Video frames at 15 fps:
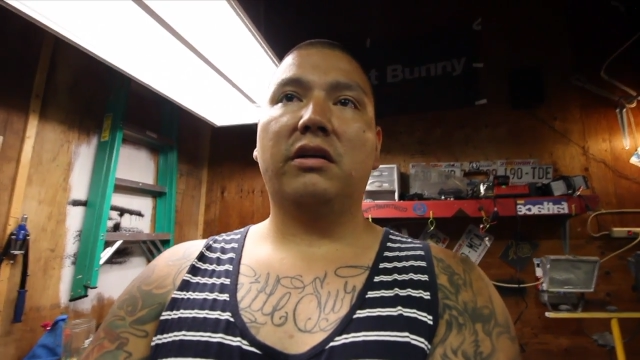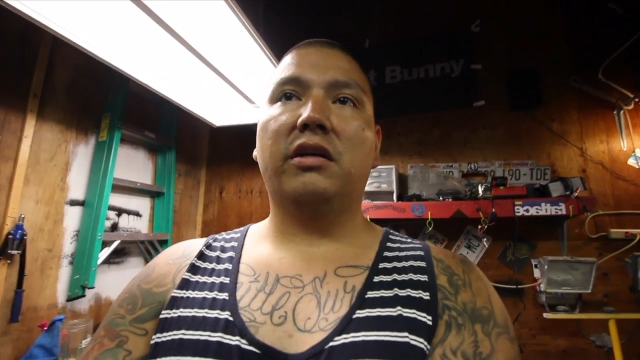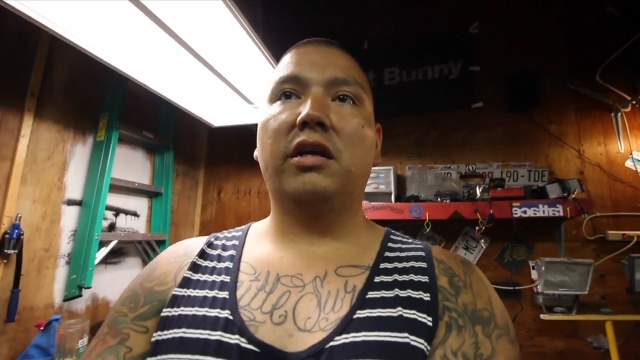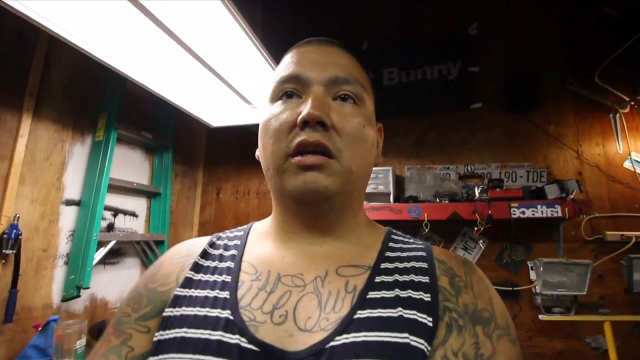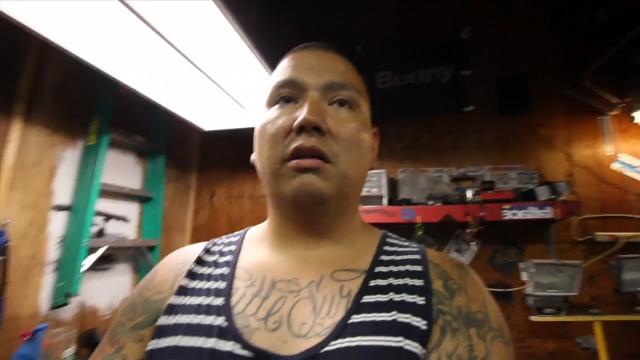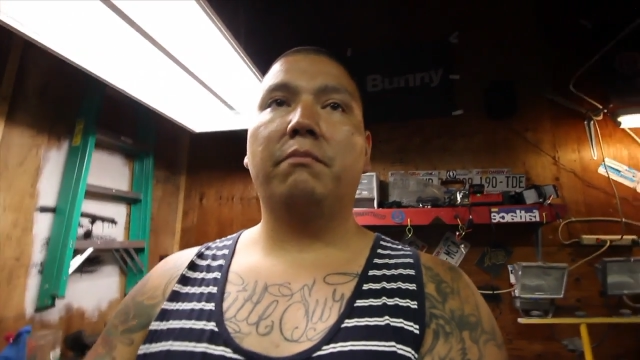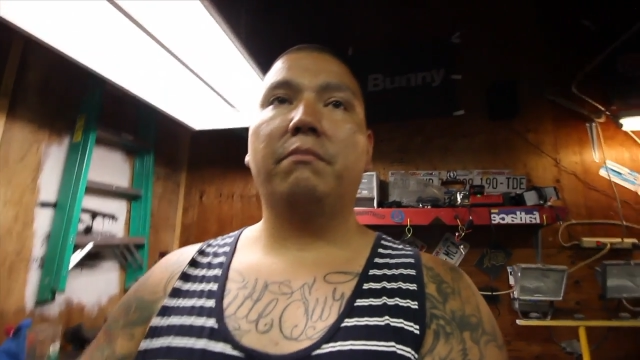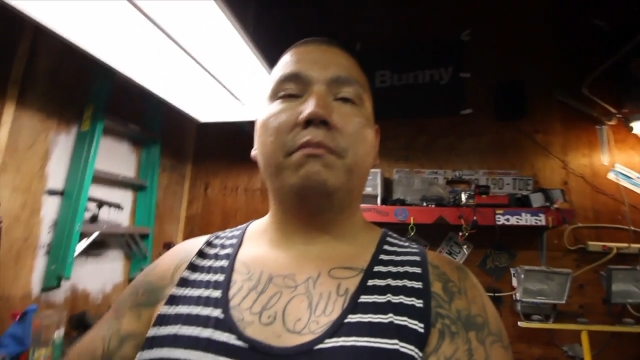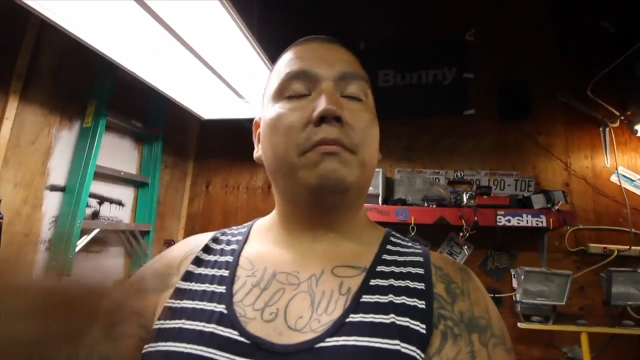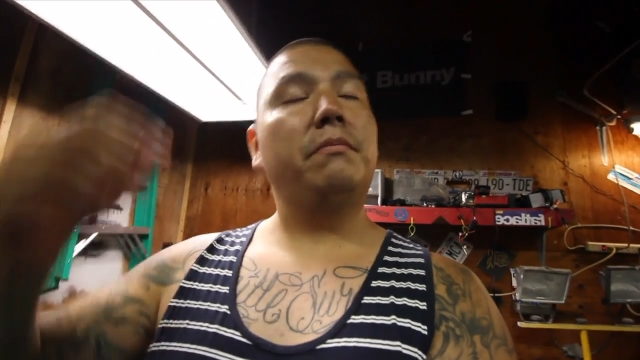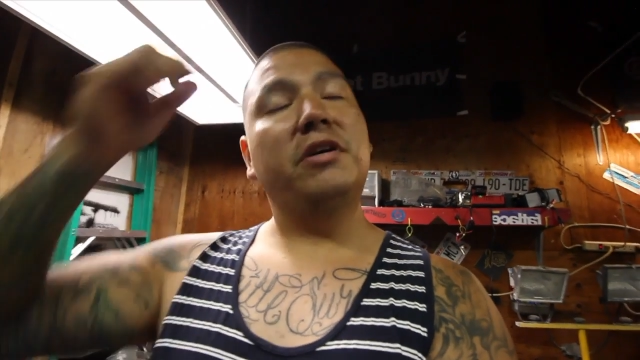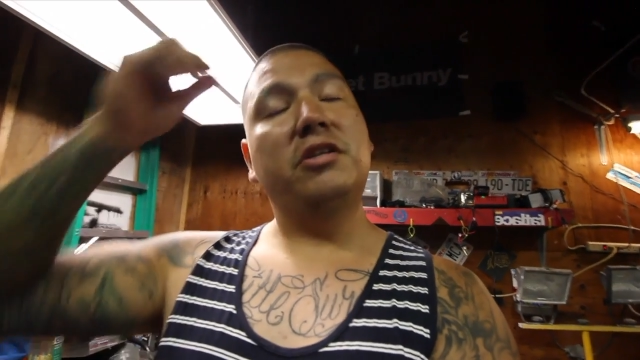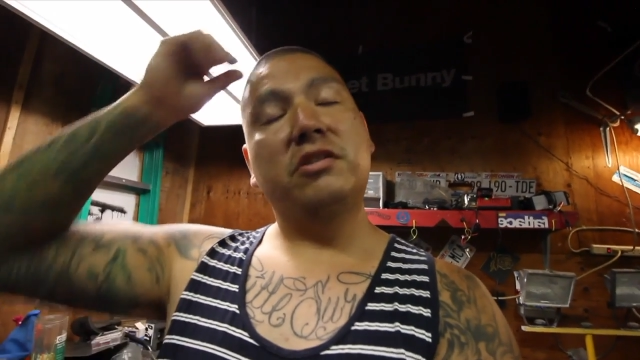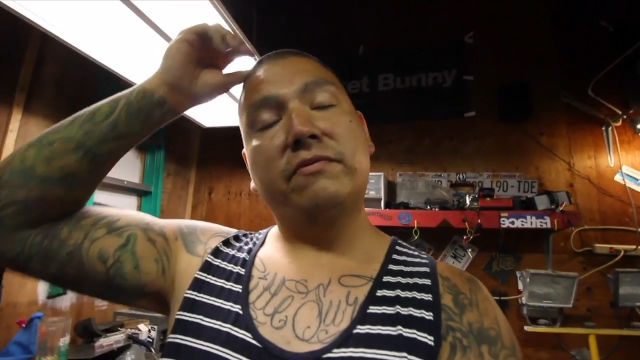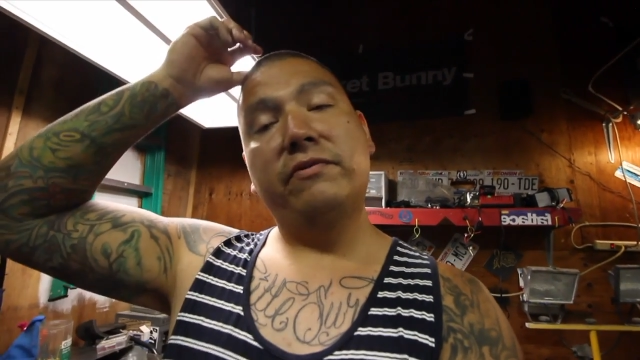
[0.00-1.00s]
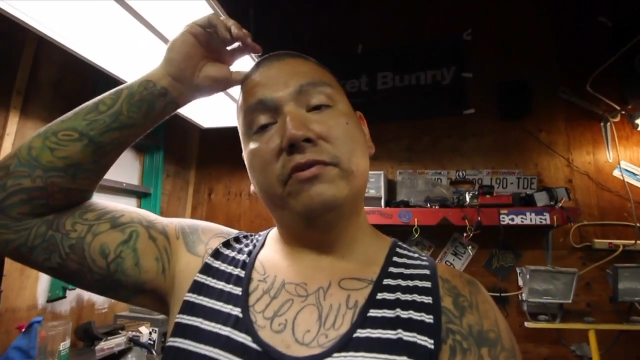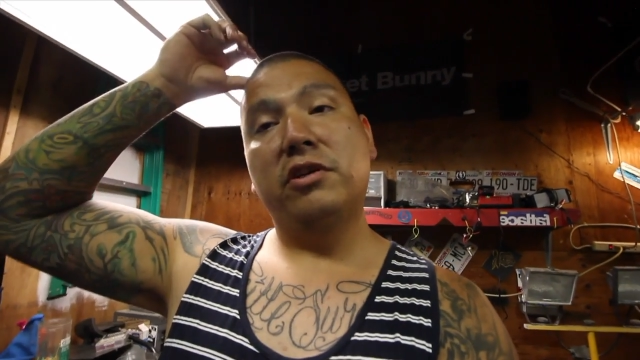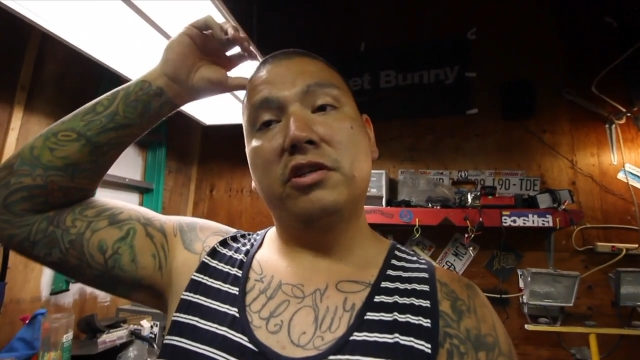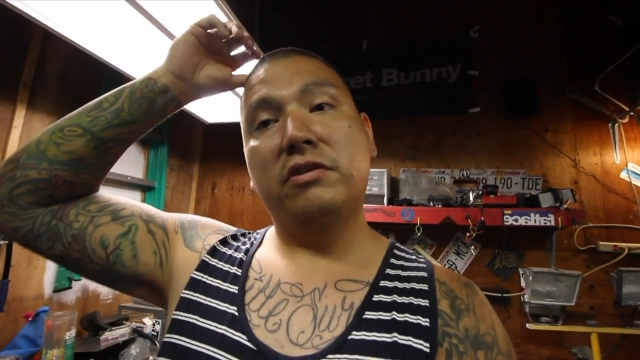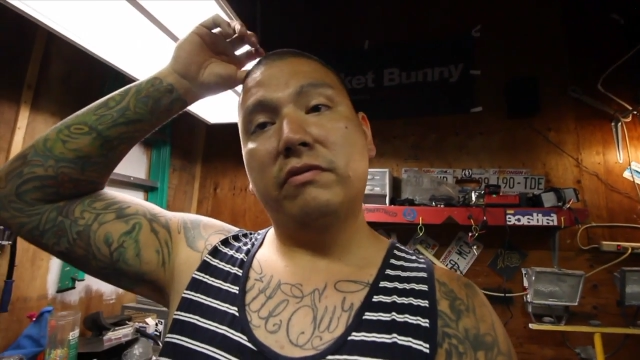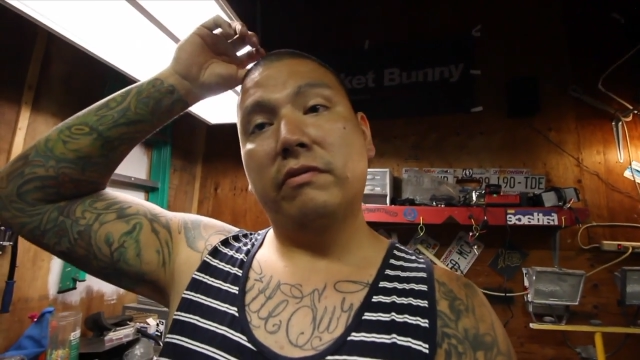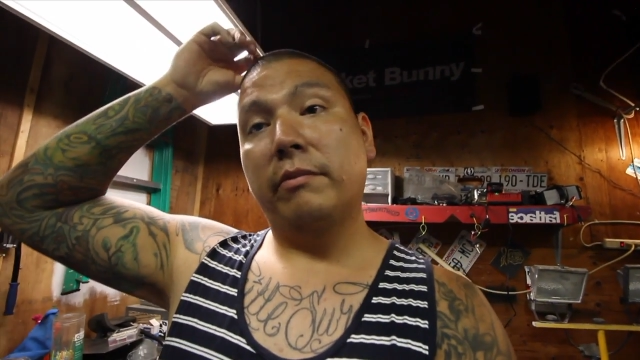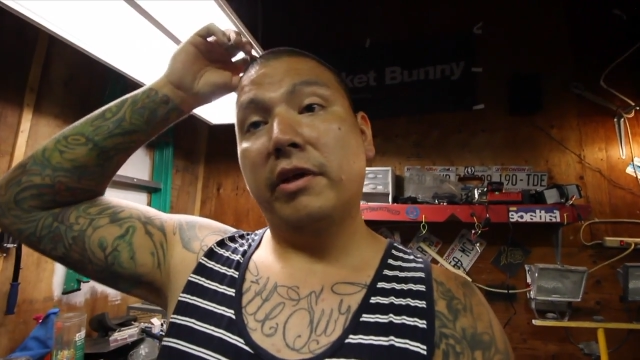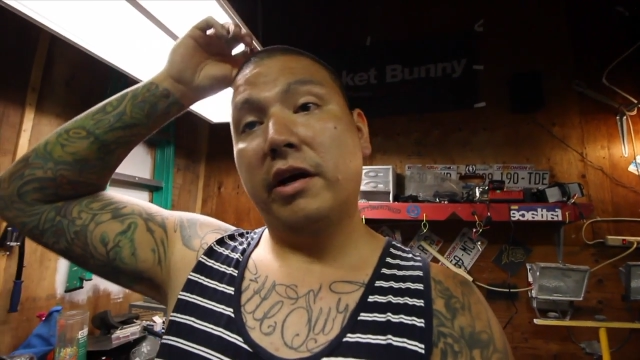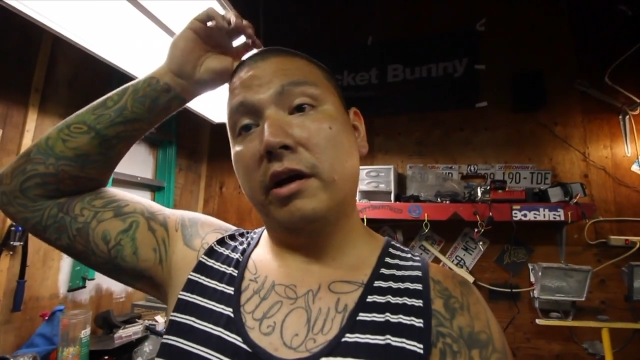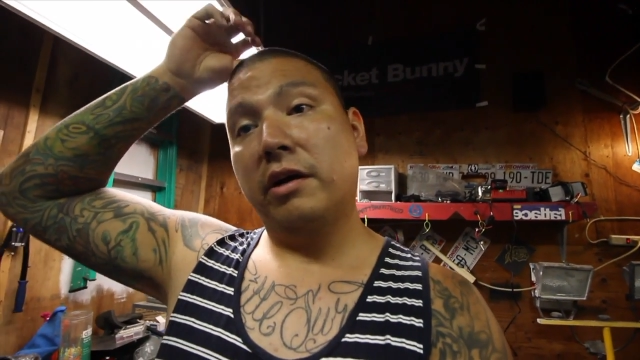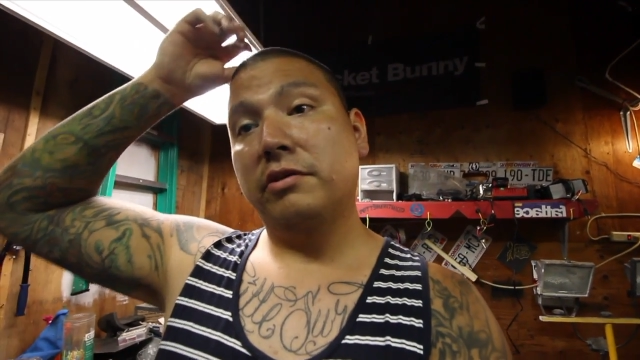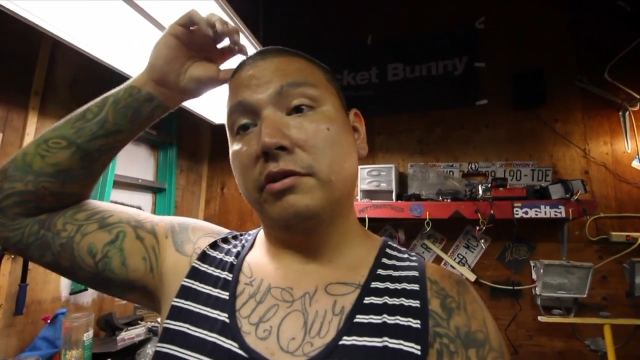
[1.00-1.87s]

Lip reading: get a bunch of footage from there.